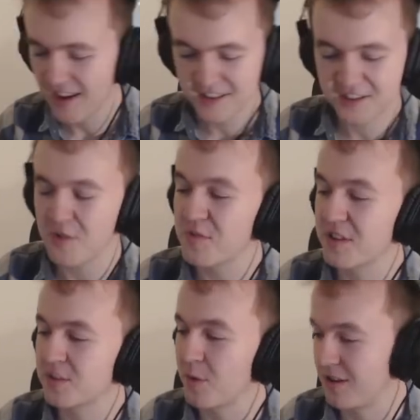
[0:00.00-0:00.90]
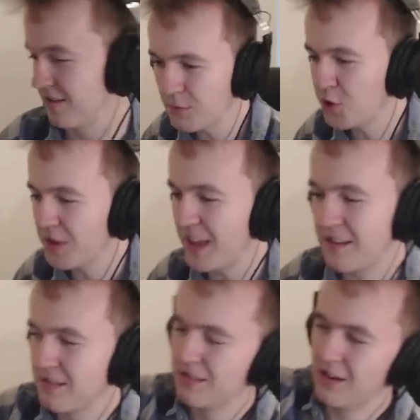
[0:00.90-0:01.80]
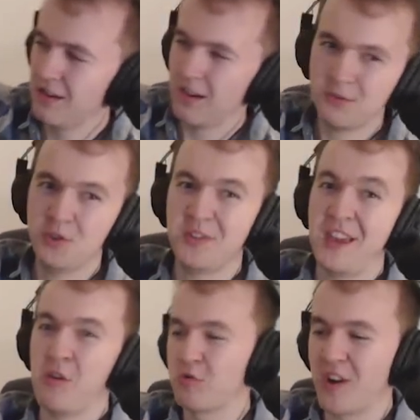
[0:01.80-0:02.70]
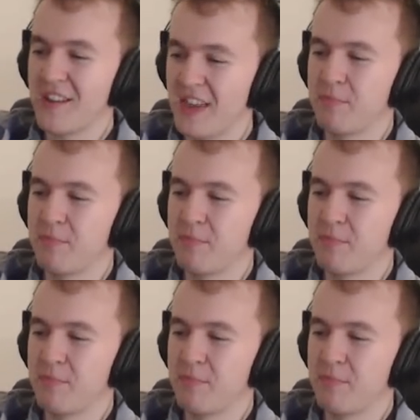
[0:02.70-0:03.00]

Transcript: Yeah, let's go with this one. I'm sure they're, I'm sure they're all right.